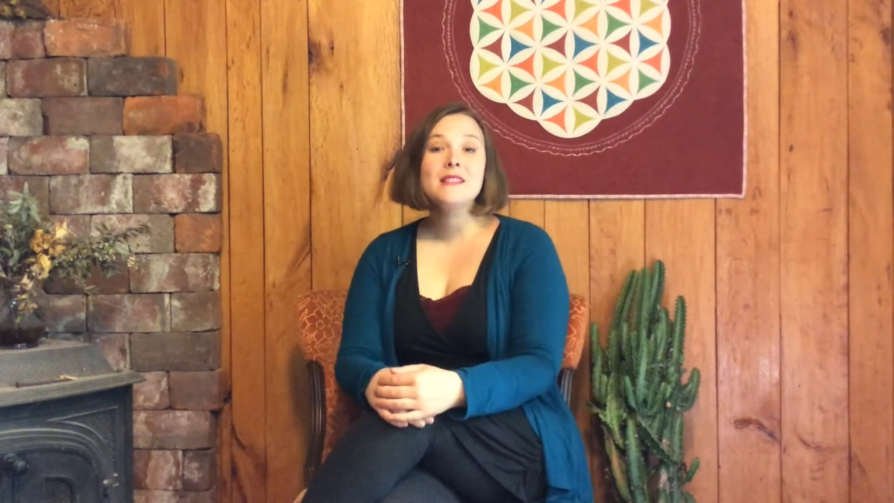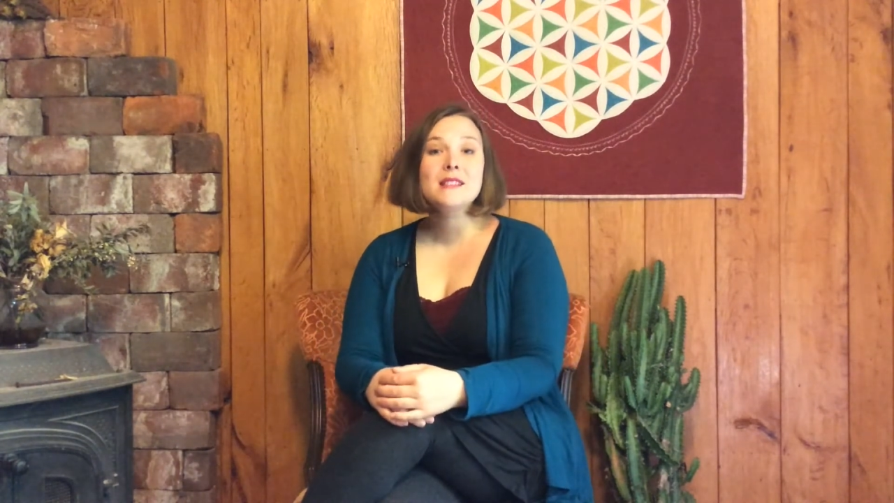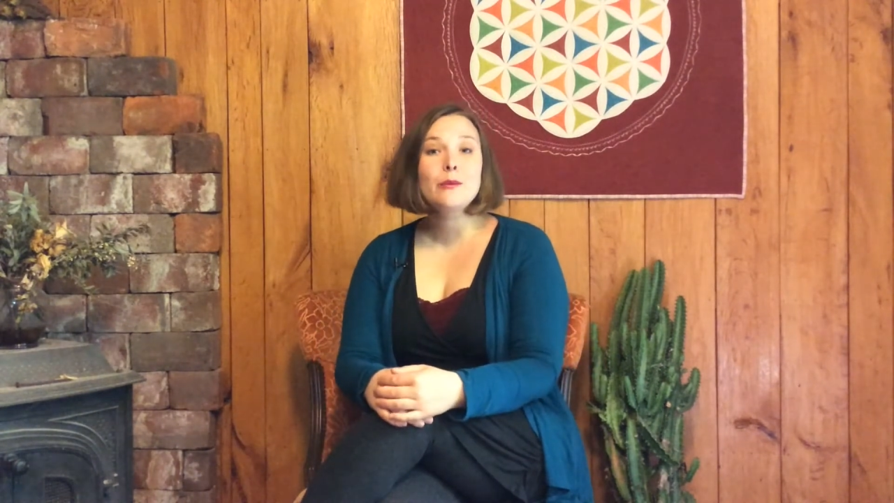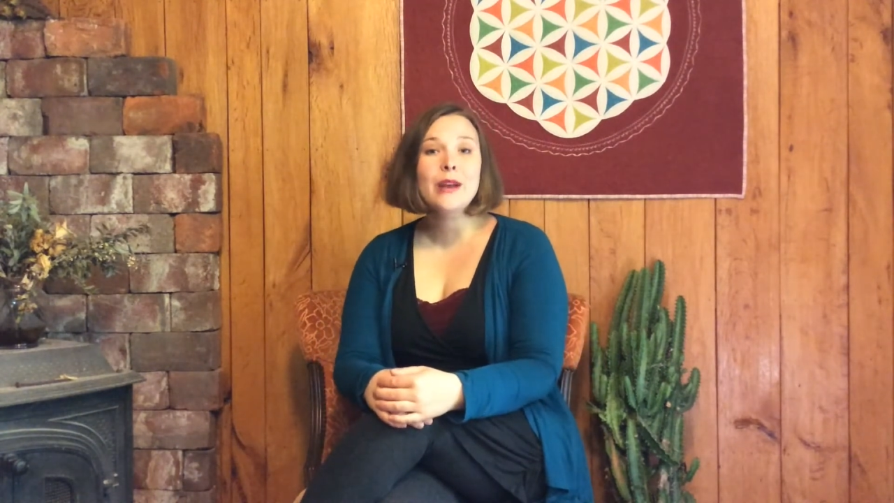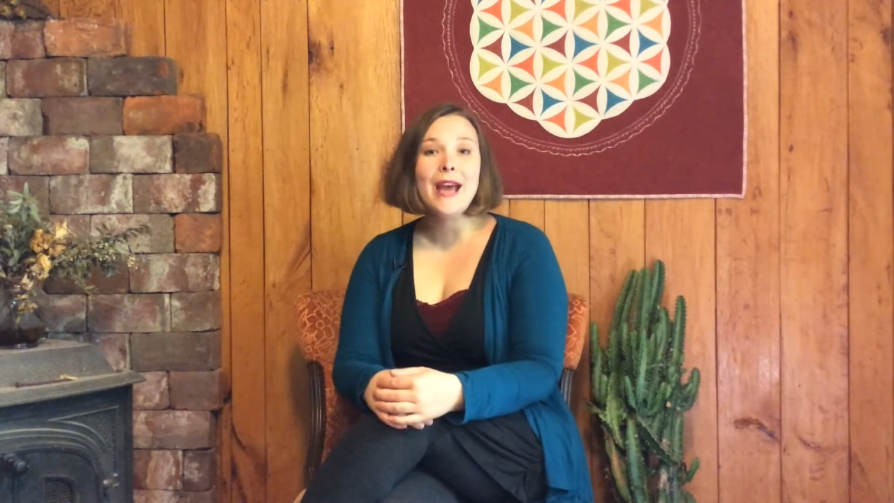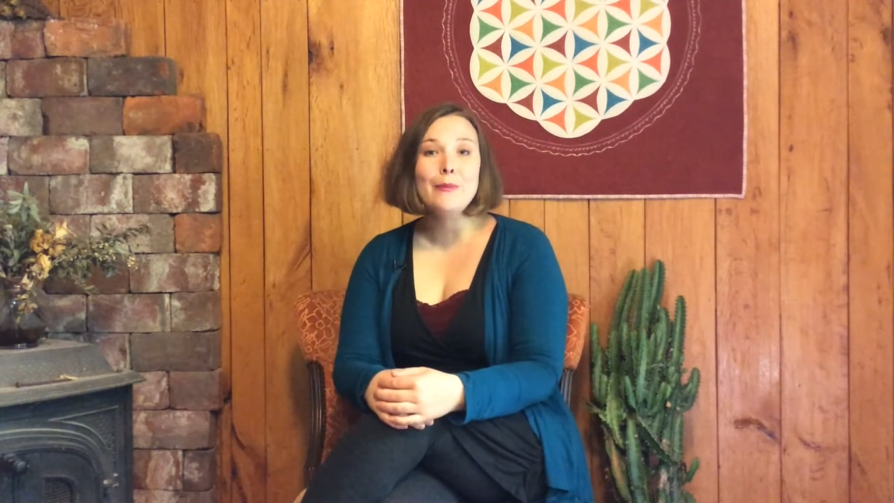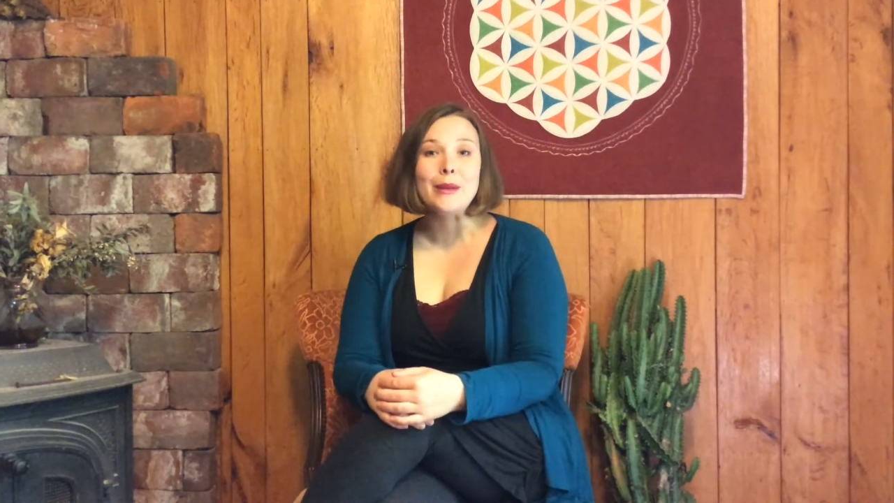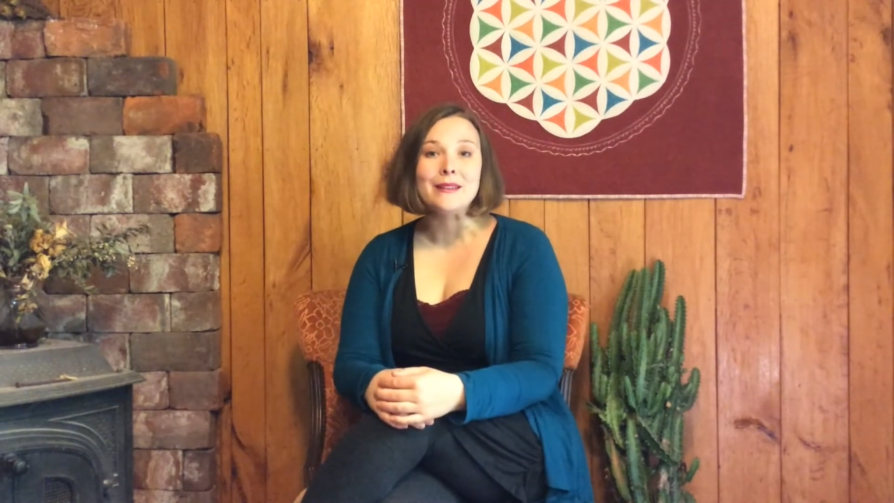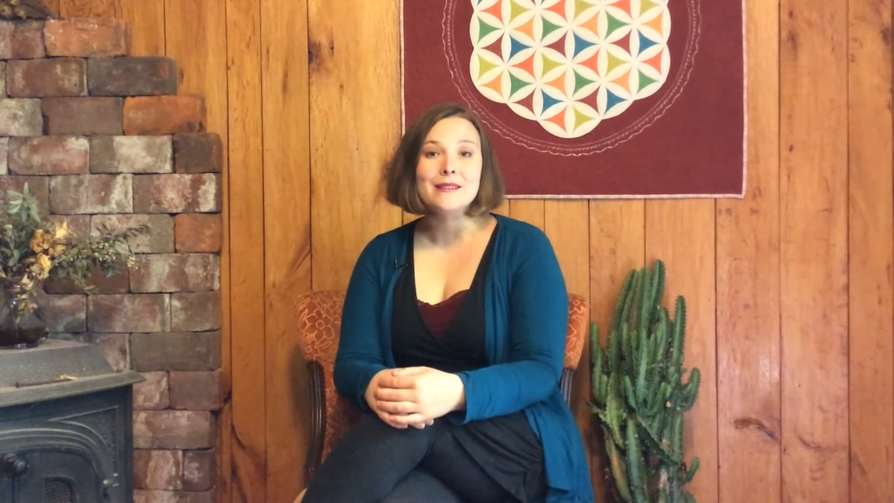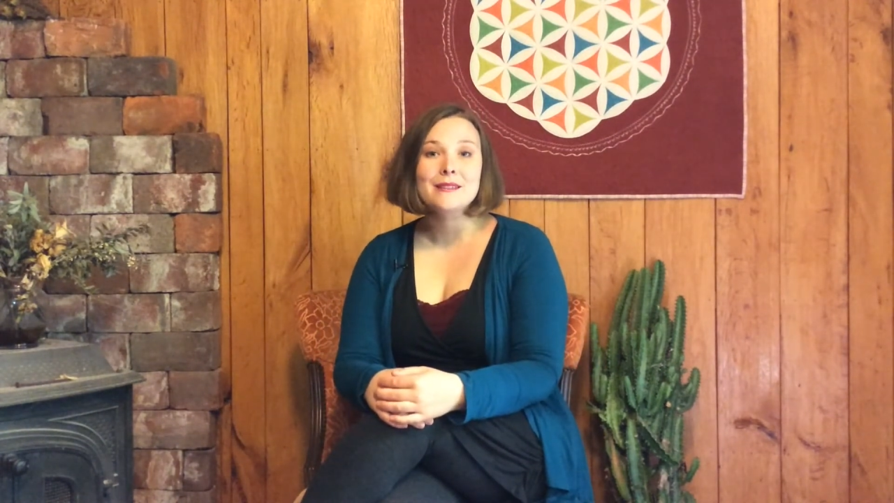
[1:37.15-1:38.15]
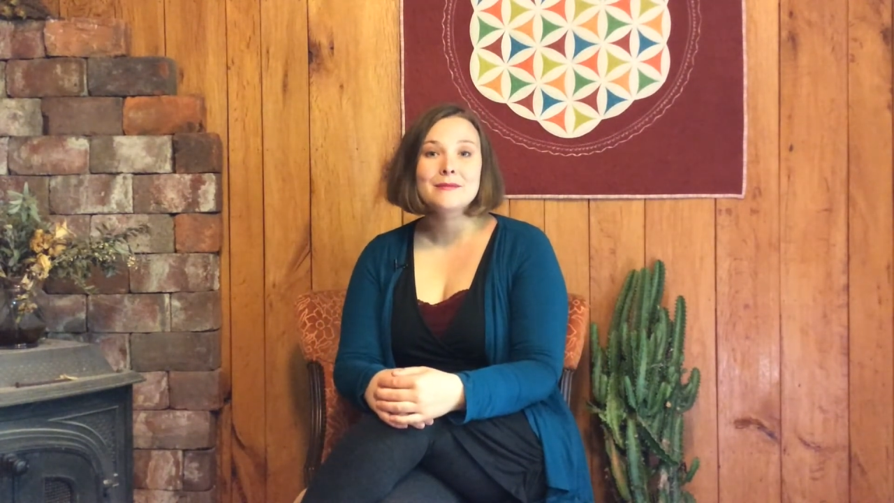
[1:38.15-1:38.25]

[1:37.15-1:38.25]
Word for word: then see what happens.